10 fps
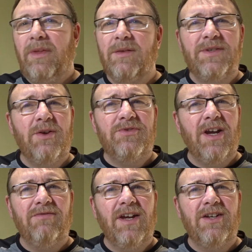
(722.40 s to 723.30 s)
Still try
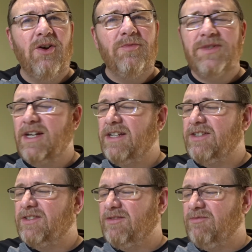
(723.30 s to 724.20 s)
to find hops and I
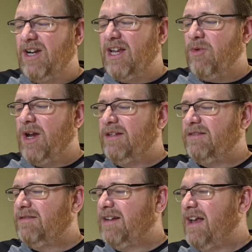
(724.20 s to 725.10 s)
just really quite
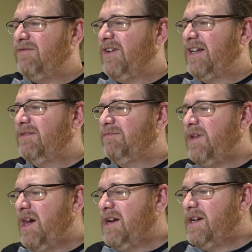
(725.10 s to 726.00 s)
can't find them.
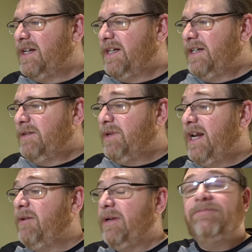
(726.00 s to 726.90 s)
But
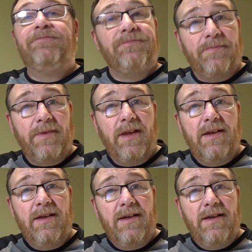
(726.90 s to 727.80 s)
anyway,
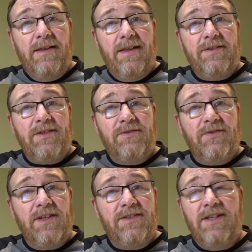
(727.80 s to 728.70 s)
that's us for
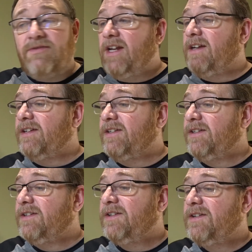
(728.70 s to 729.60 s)
this evening.
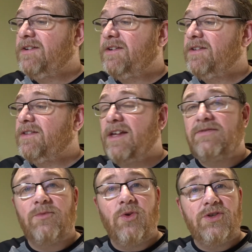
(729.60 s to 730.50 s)
Thanks
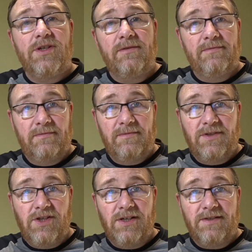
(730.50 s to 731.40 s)
for watching.
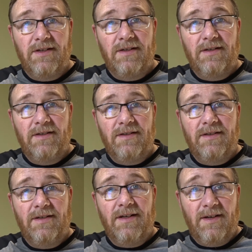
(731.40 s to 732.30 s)
Cheers
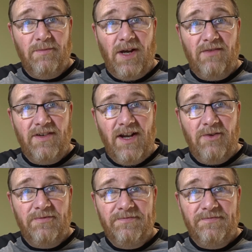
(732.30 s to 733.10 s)
and bye for now.